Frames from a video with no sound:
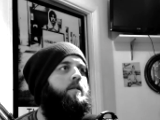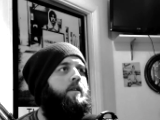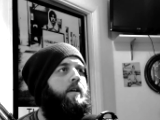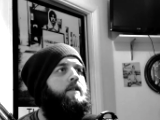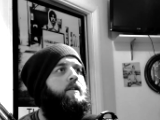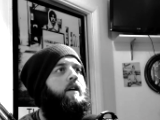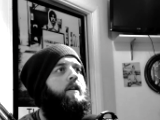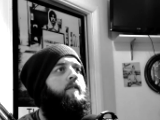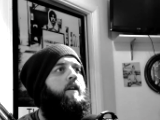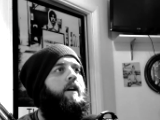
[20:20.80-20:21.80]
That it's kind
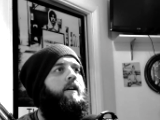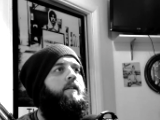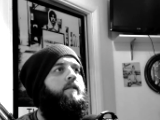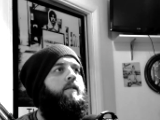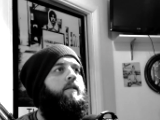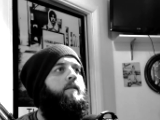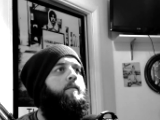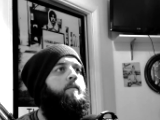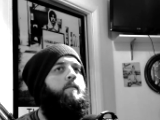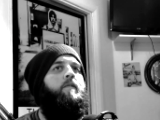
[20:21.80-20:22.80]
of like you're
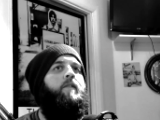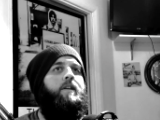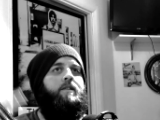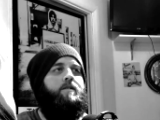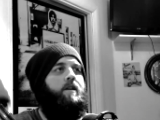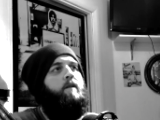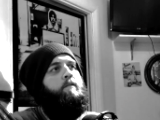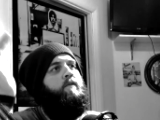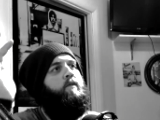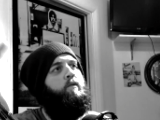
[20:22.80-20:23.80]
within the scope
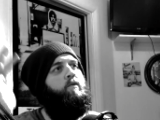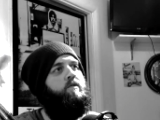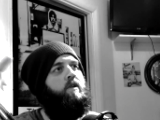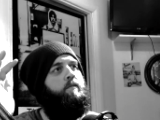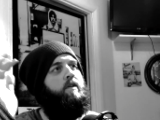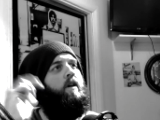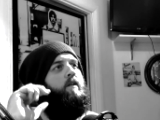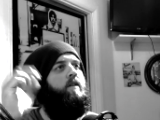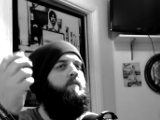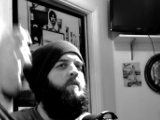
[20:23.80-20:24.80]
of your wardrobe. You know,
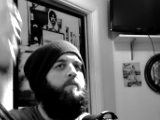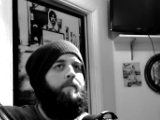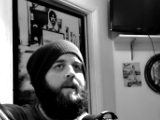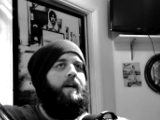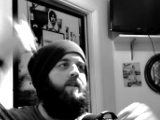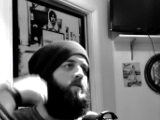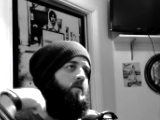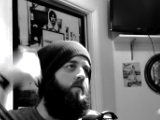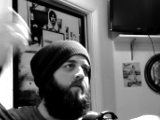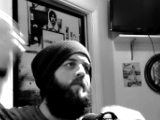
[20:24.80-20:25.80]
you could probably pick out 2
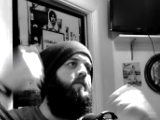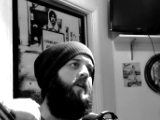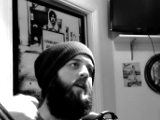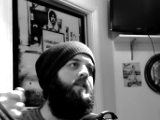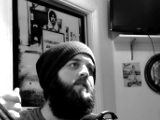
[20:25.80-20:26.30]
or 3 things.